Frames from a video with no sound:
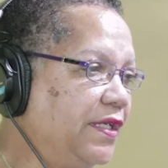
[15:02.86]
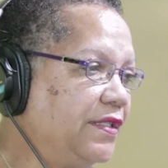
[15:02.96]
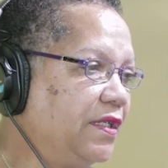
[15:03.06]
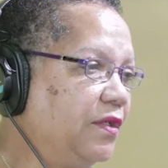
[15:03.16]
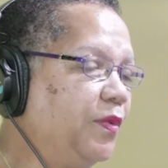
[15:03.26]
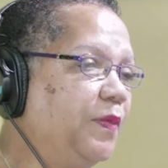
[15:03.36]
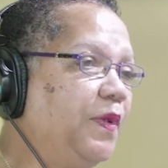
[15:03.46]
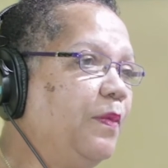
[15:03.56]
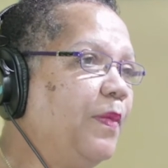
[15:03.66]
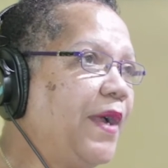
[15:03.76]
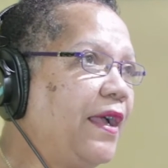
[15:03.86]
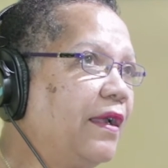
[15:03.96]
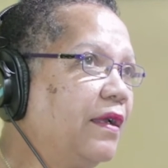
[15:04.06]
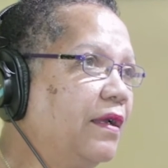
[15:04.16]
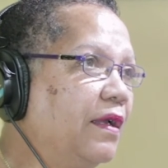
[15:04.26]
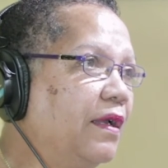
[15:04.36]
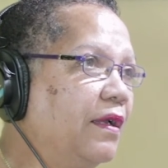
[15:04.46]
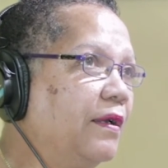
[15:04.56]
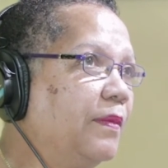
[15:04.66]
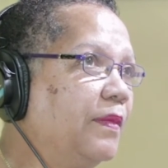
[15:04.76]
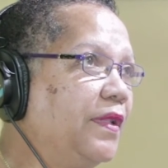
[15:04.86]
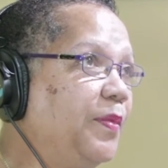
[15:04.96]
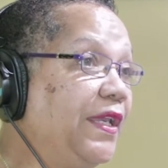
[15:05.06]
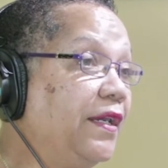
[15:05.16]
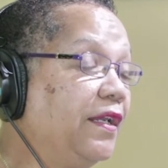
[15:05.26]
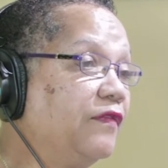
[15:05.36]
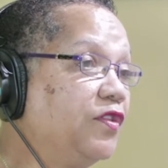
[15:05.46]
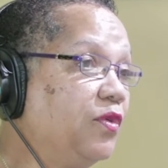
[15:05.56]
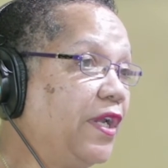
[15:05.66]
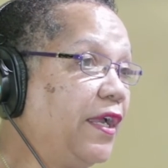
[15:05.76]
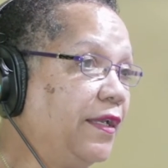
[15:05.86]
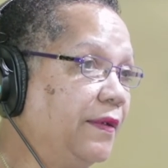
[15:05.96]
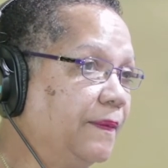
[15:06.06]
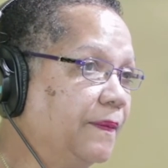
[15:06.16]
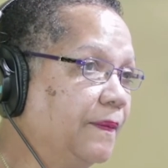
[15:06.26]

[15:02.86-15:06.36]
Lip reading: is that it will be back the beginning of July.